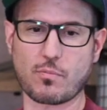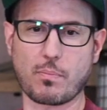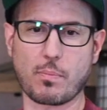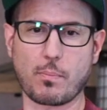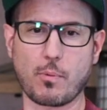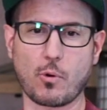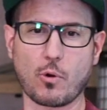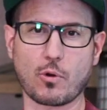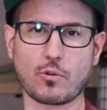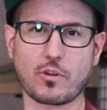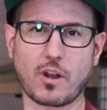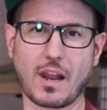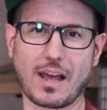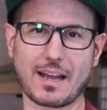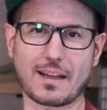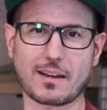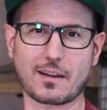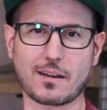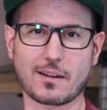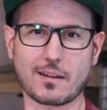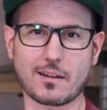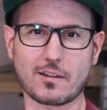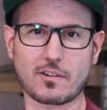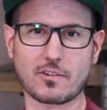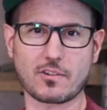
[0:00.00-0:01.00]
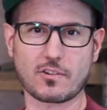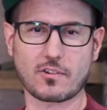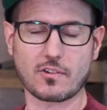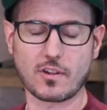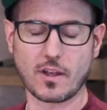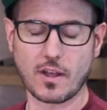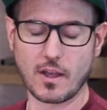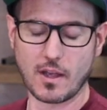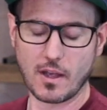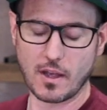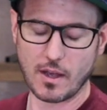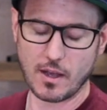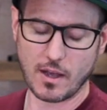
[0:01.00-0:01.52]
board like this.
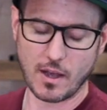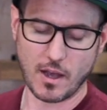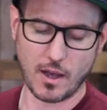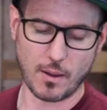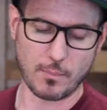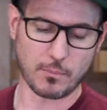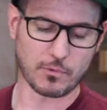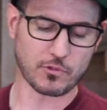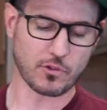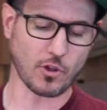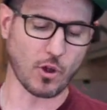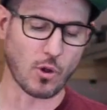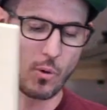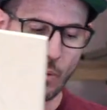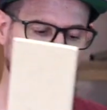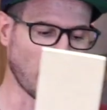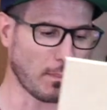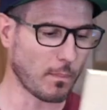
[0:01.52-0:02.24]
So